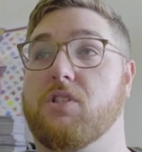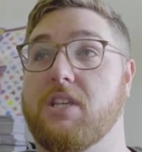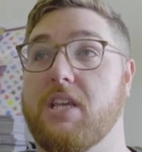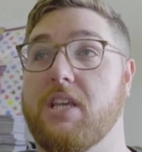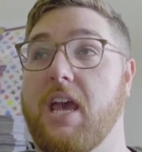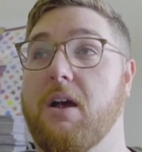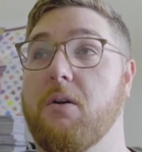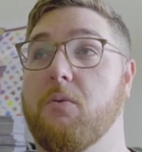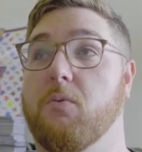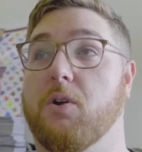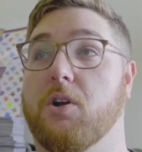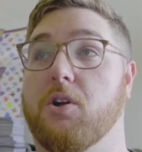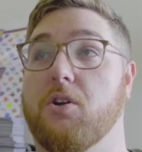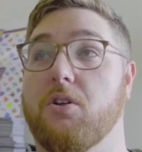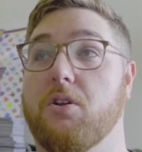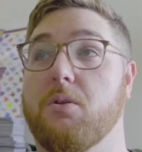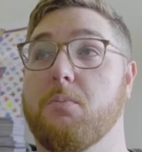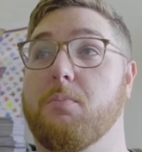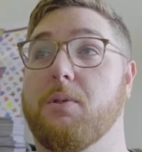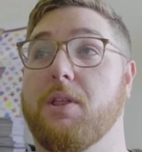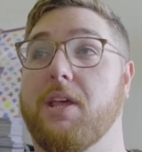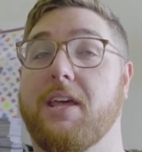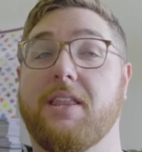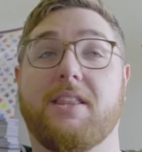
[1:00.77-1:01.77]
yeah, we're
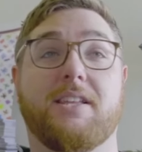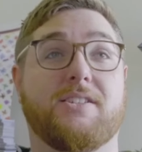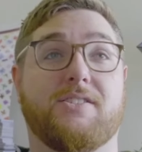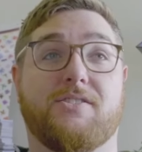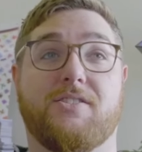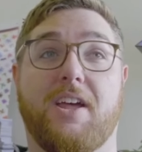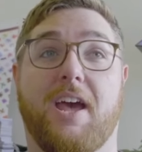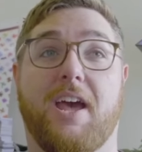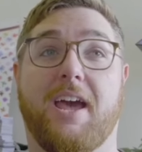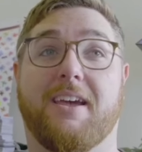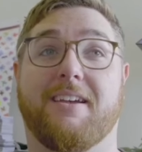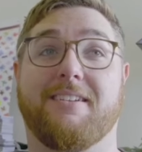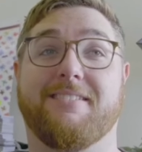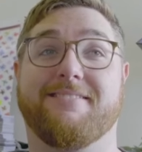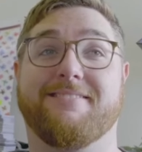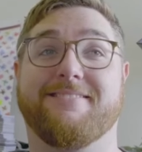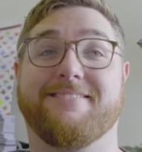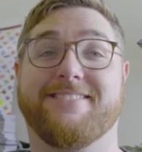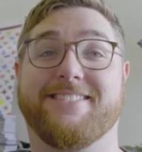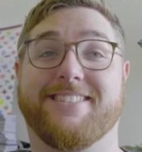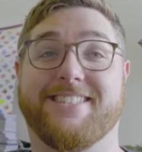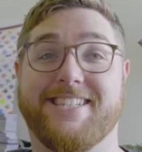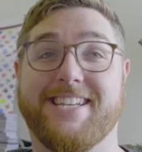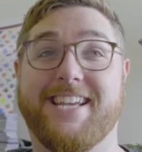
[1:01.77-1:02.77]
going to play this deck
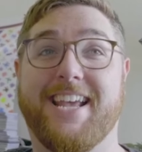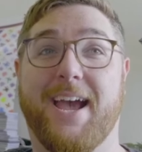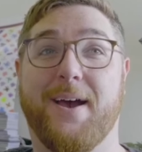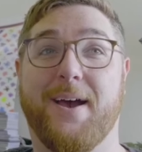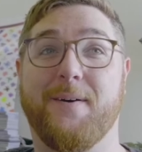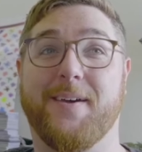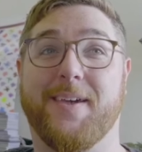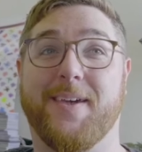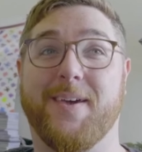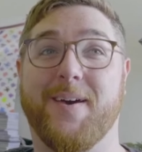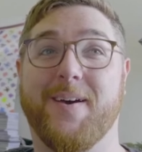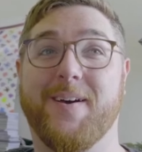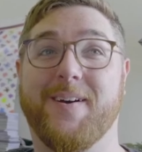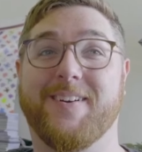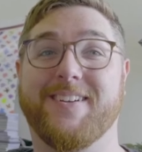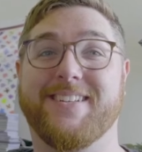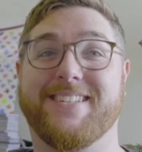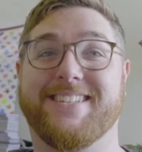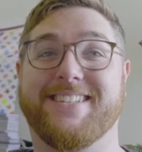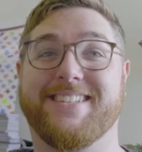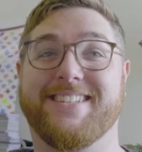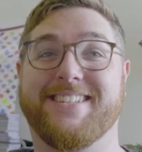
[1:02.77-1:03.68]
and see how it goes.